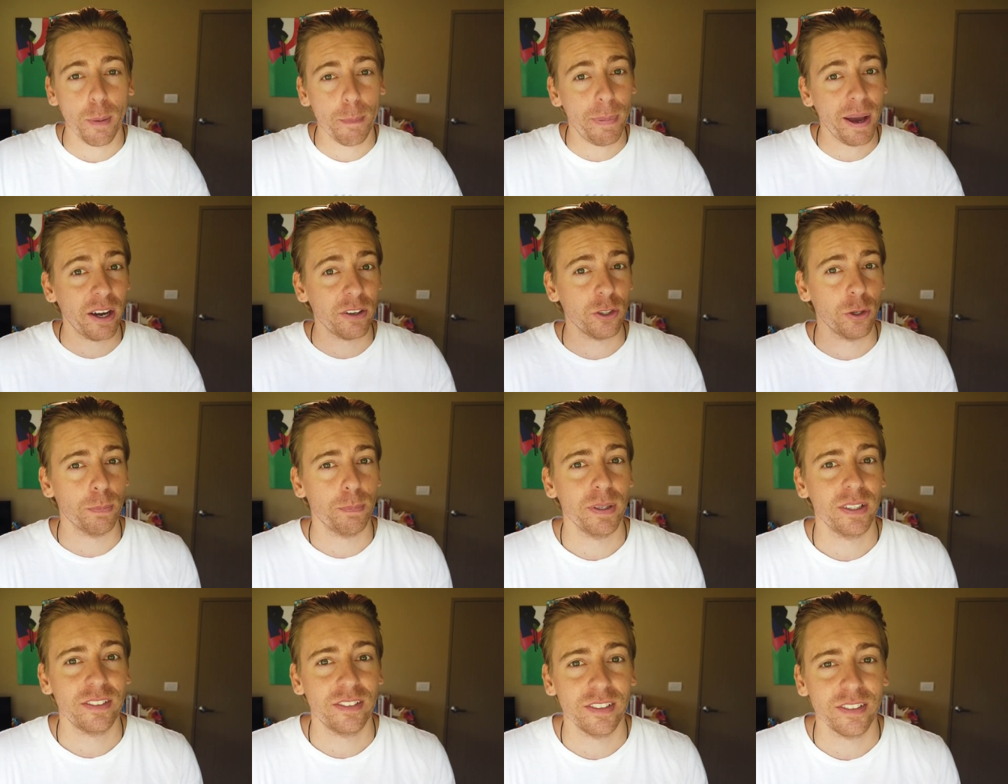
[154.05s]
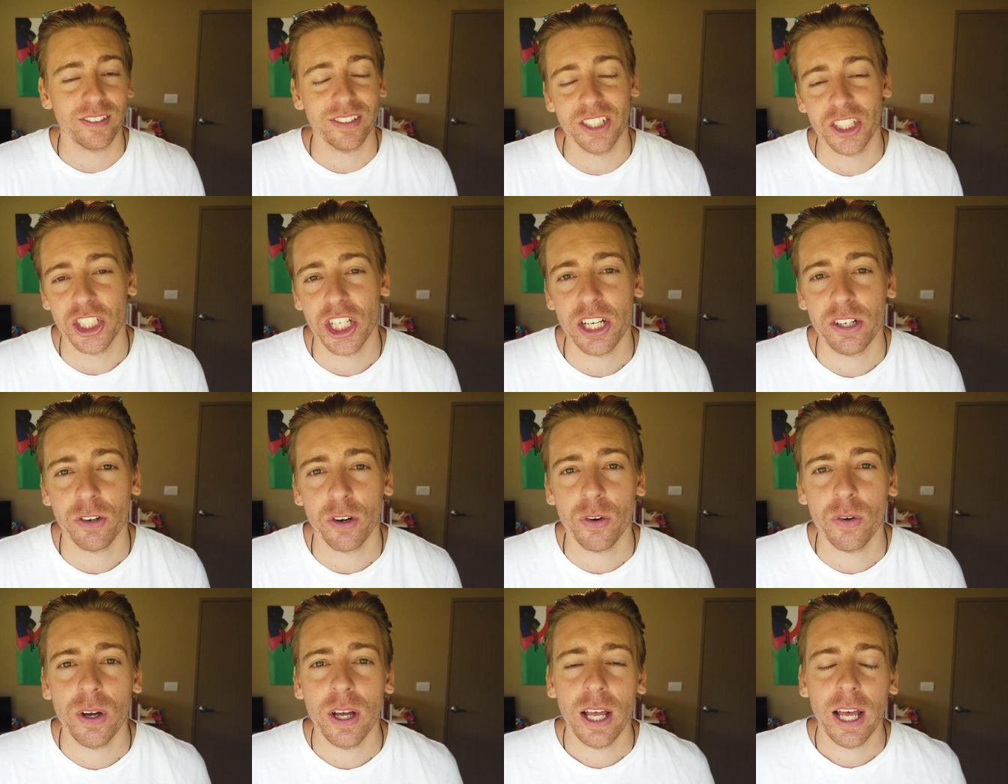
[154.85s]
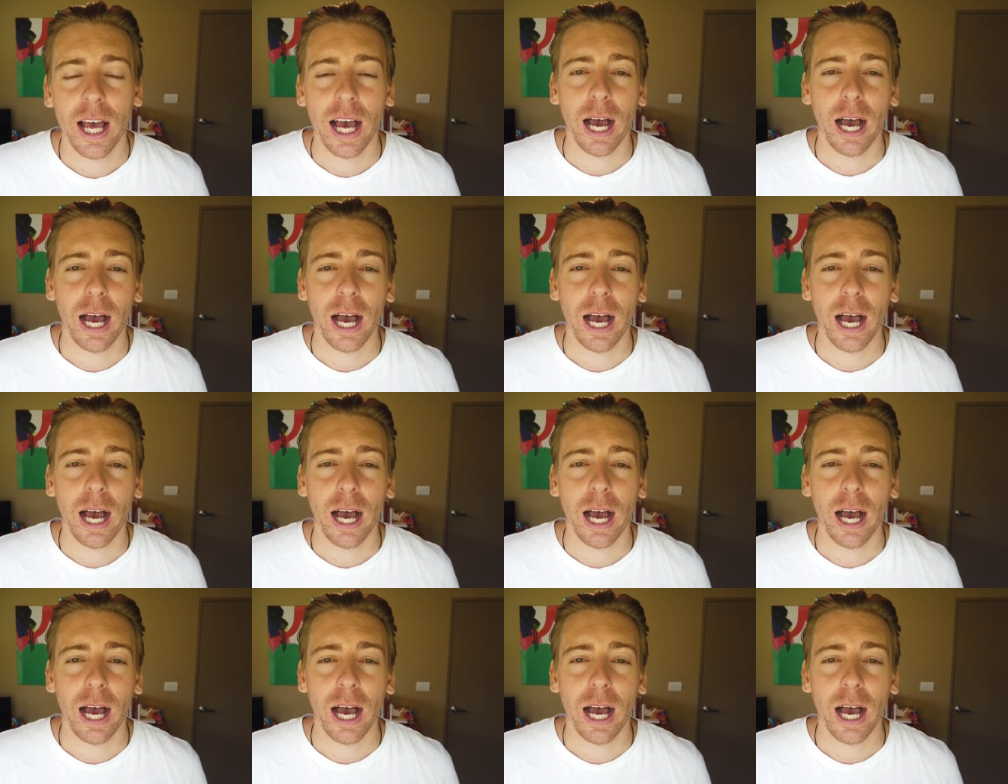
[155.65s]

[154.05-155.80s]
about your business in general,